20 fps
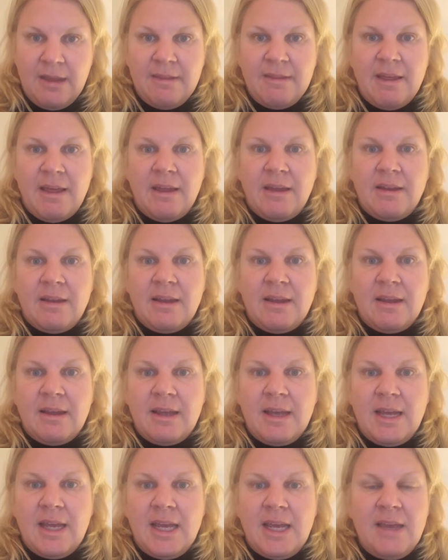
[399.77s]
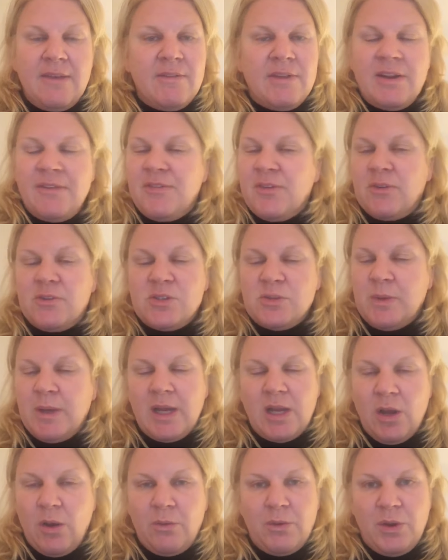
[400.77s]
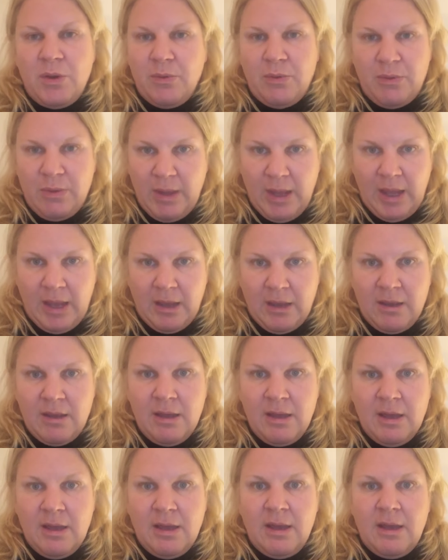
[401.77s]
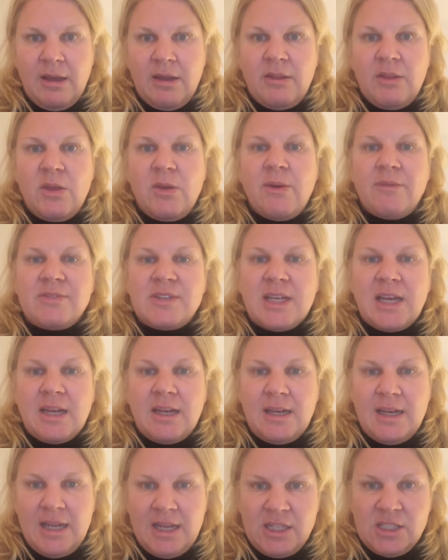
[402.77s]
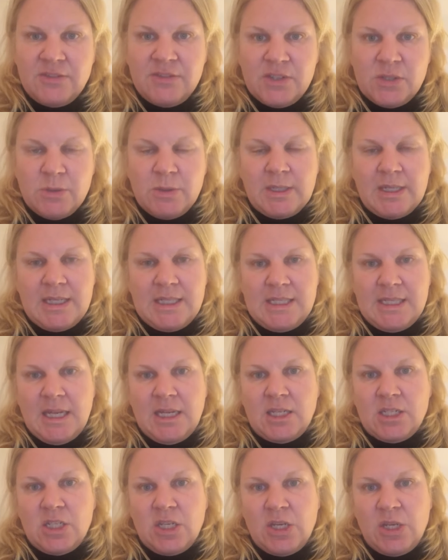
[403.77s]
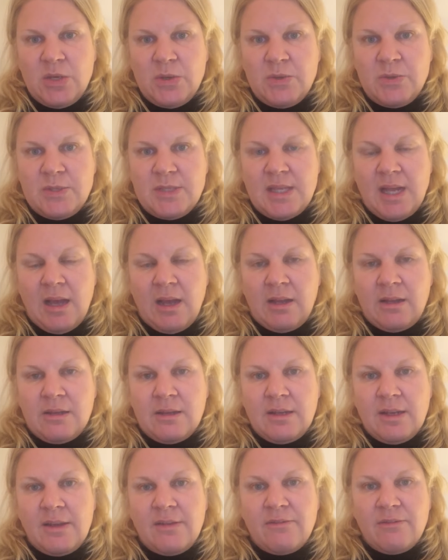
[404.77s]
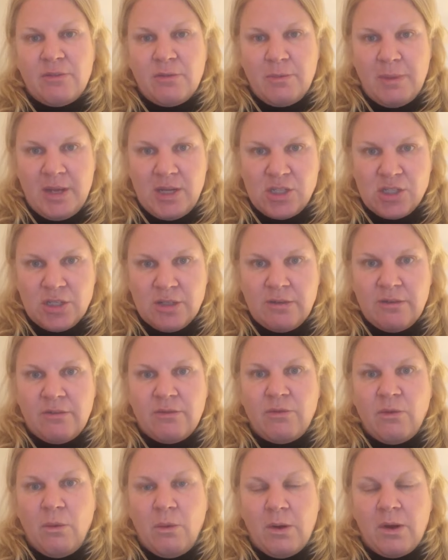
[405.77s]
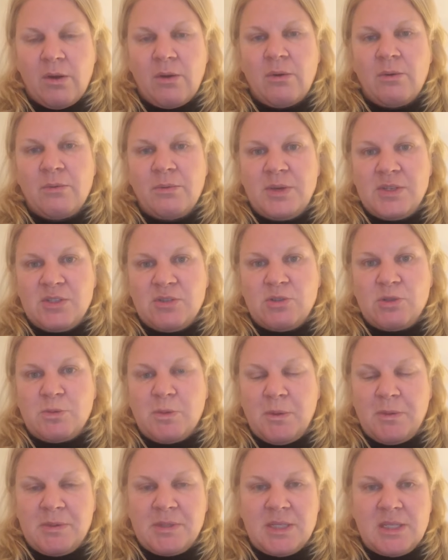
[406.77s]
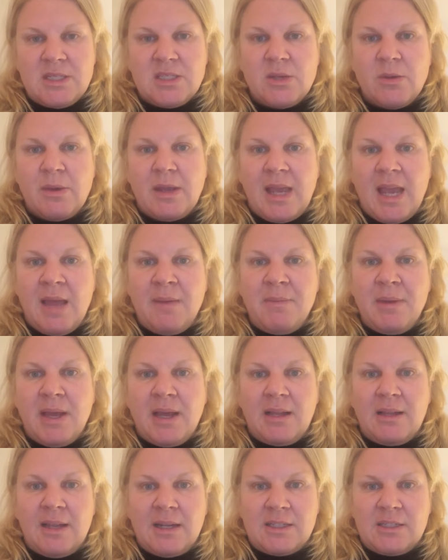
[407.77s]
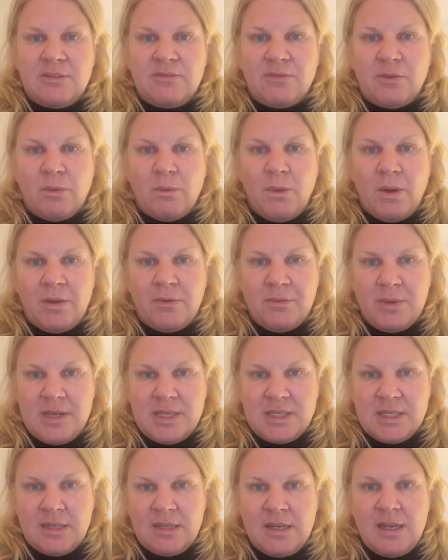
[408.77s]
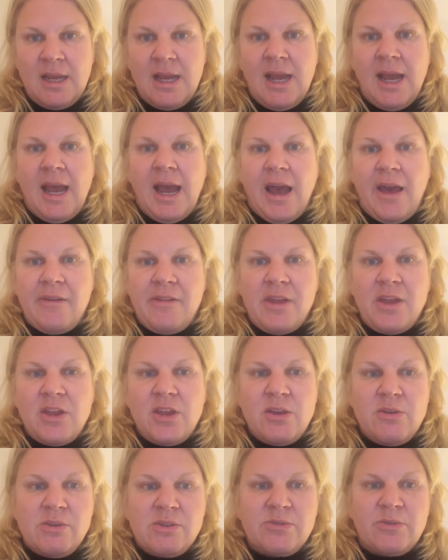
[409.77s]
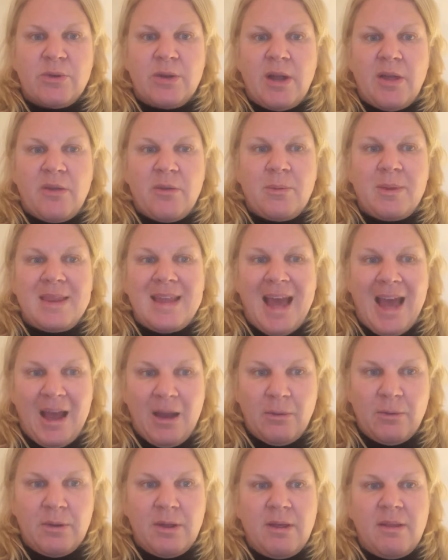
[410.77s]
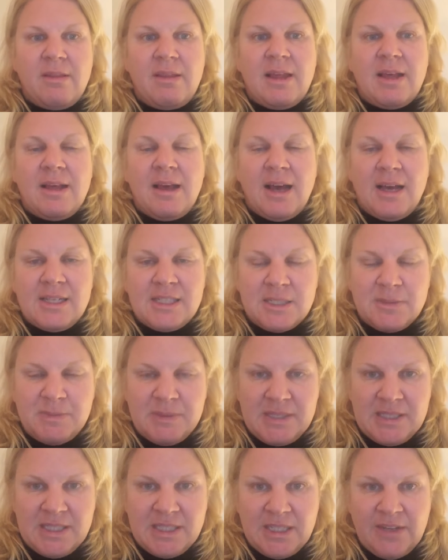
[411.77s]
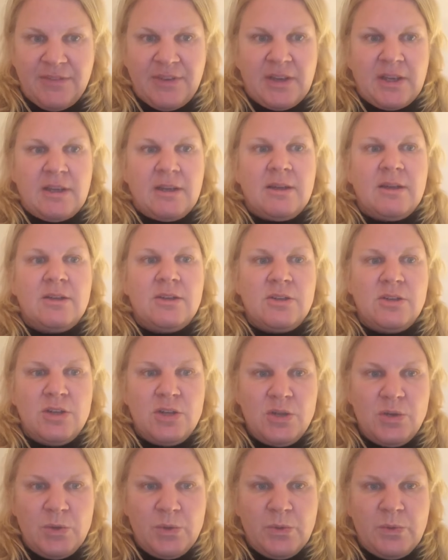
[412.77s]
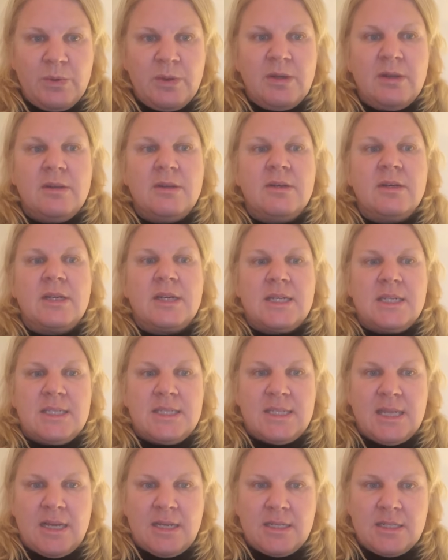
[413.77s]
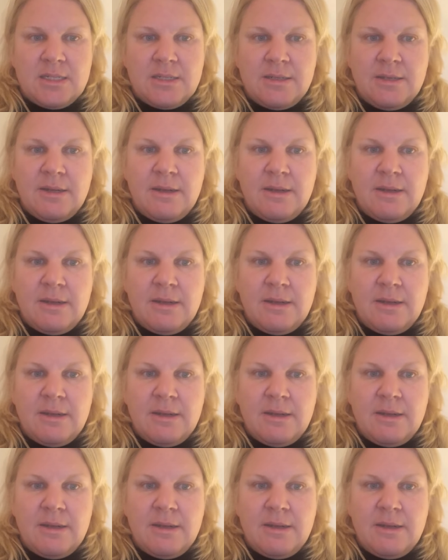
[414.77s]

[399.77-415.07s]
then even if they're doing no new thing, you have to get an individual consent to use that information for research purposes. So it can't be collected for one reason and then used for another without a specific new consent.